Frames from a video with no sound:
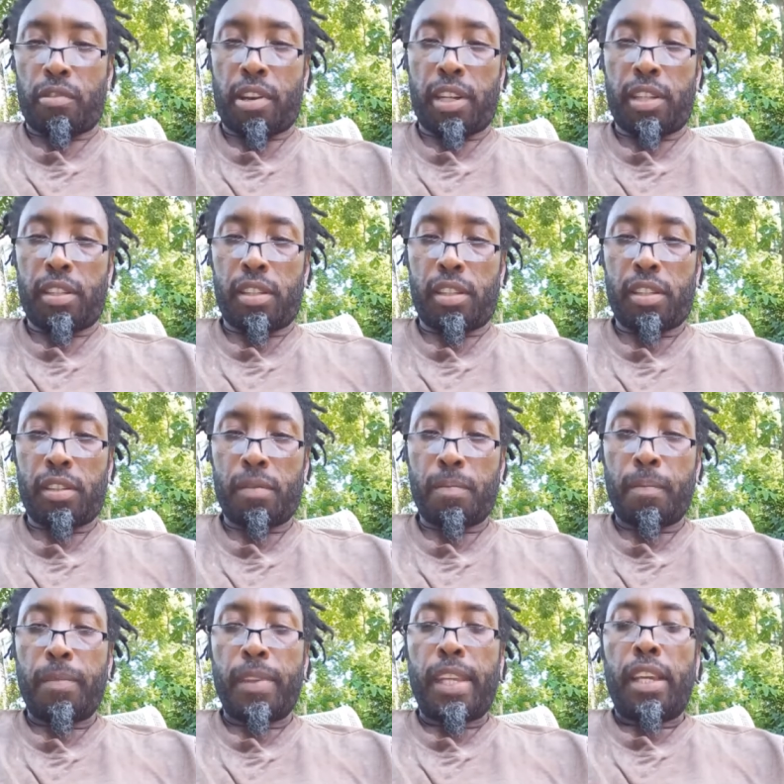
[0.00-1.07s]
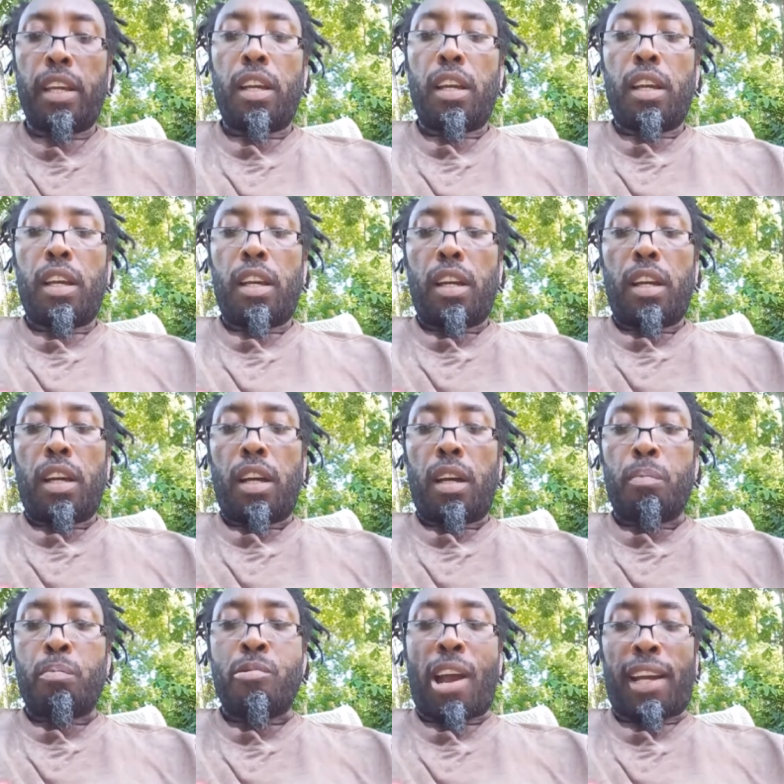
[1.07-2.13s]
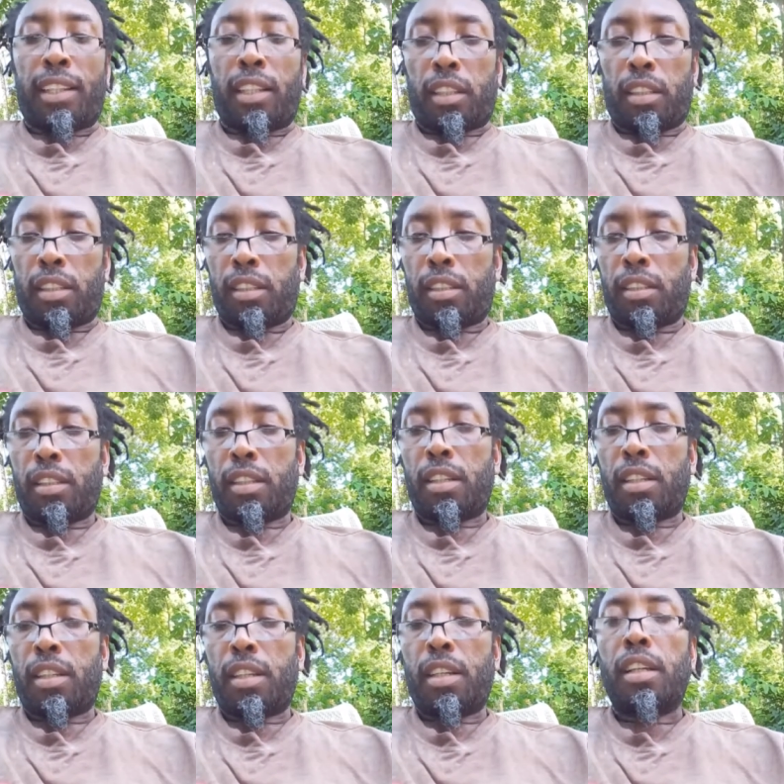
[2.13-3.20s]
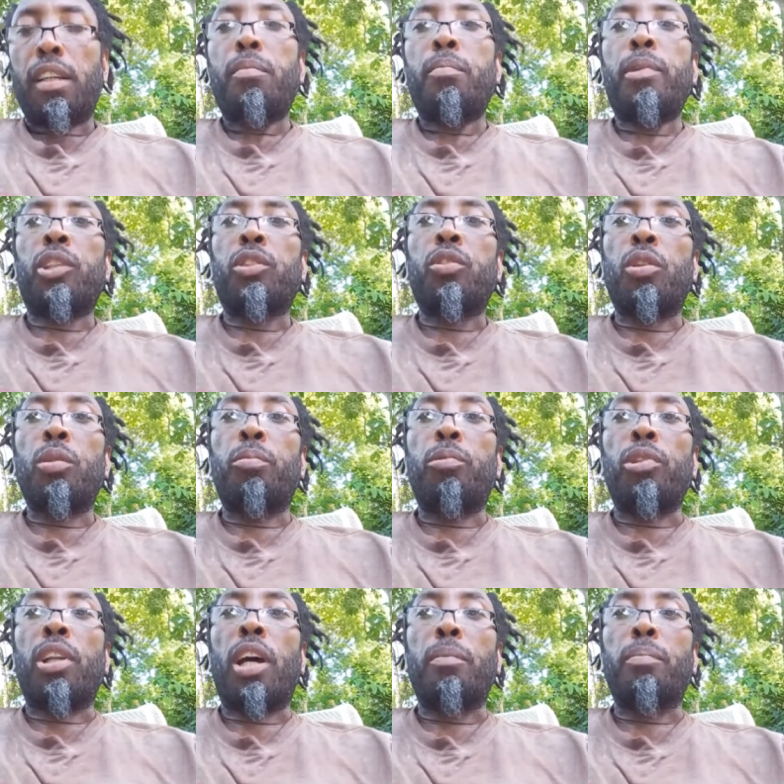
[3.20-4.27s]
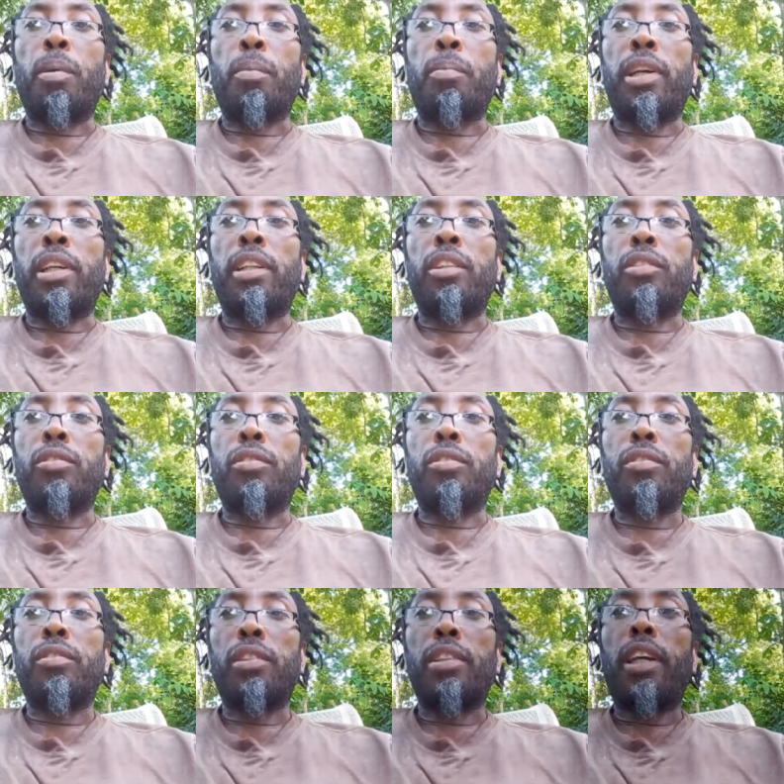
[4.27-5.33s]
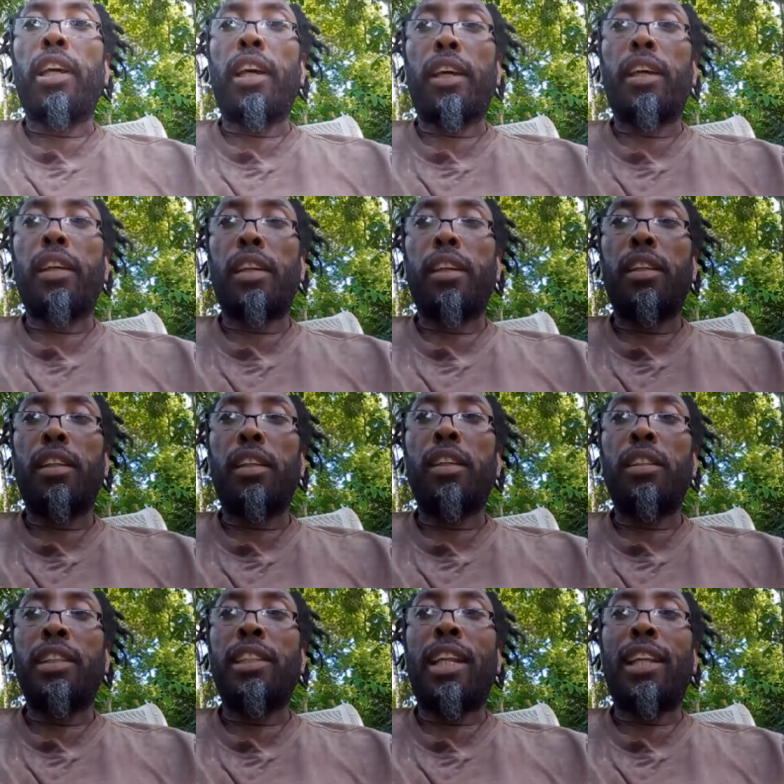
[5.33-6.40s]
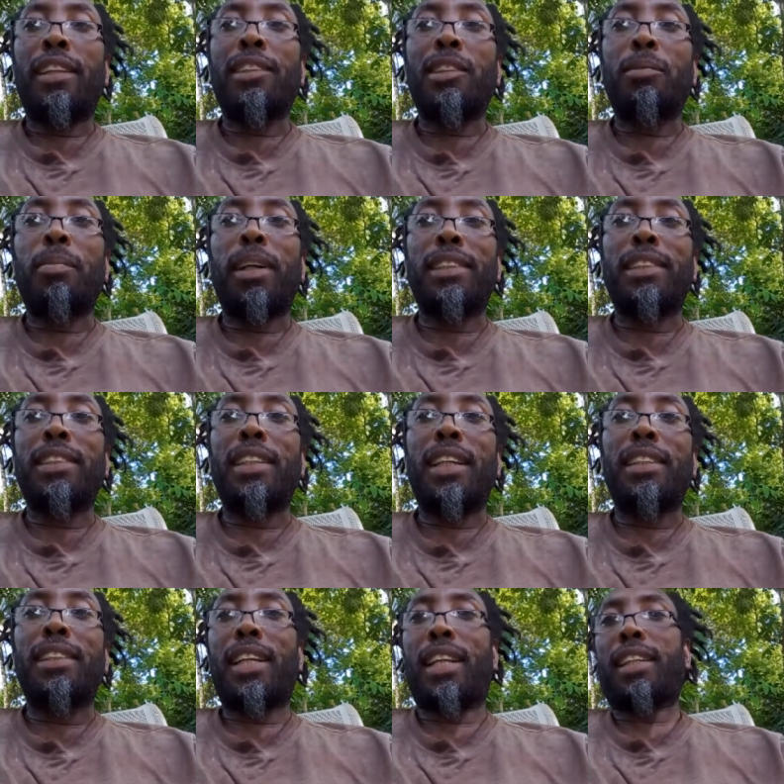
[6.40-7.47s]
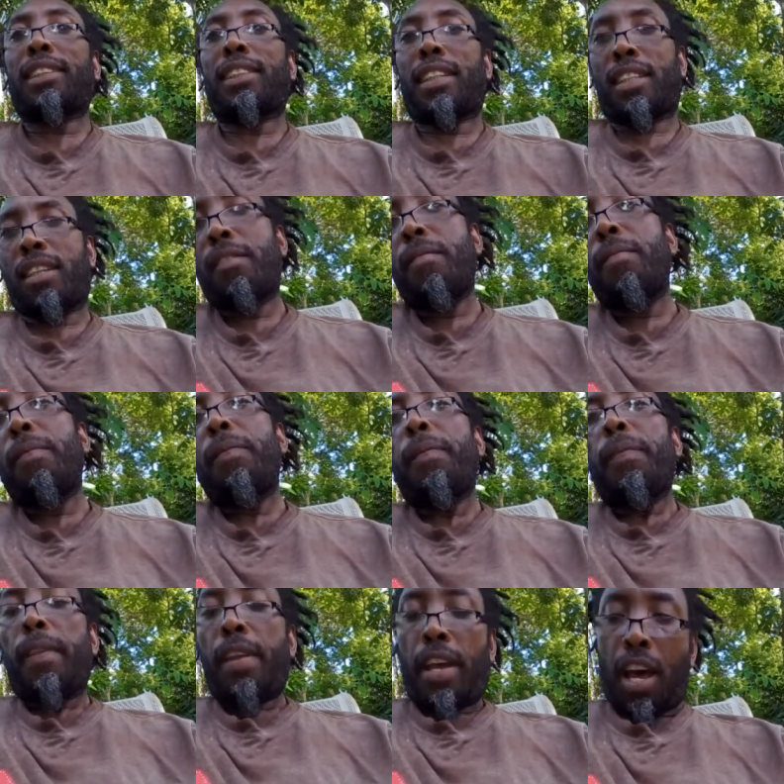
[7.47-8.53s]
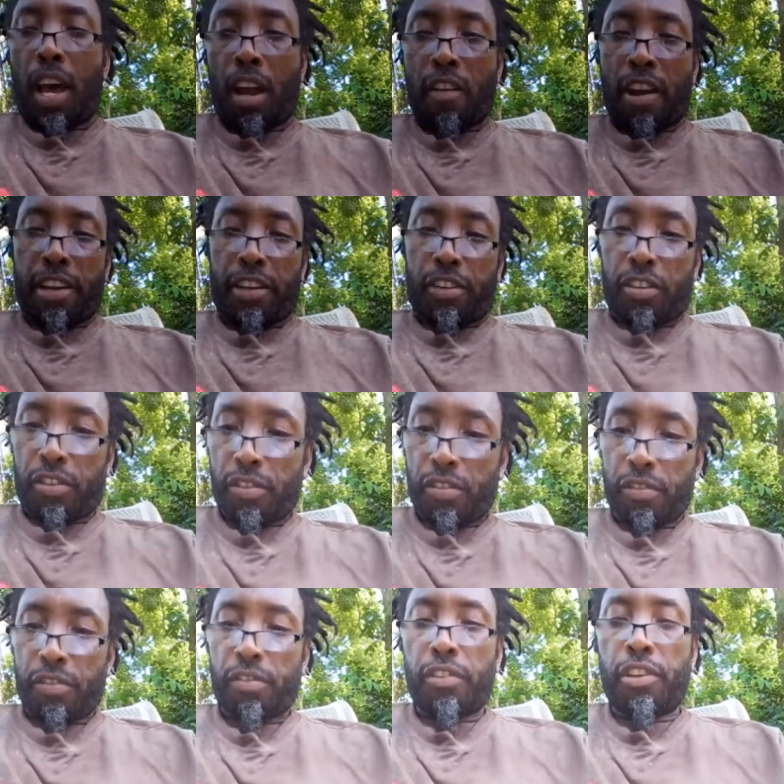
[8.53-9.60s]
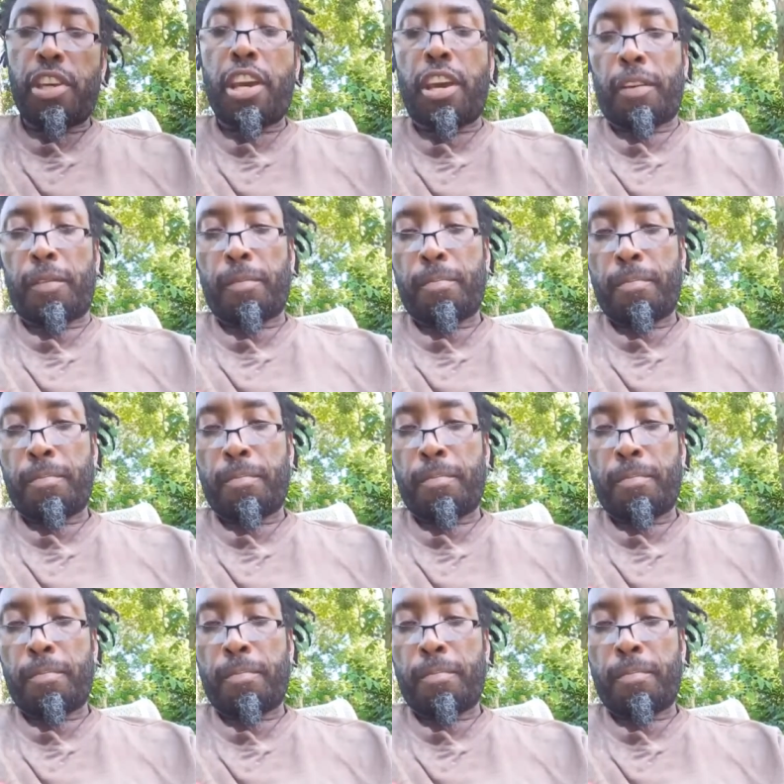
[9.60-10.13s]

Alright? Broccoli. Make sure you put hot pepper in the two. Yeah. Need a little spice tonight. You understand? Alright. Yeah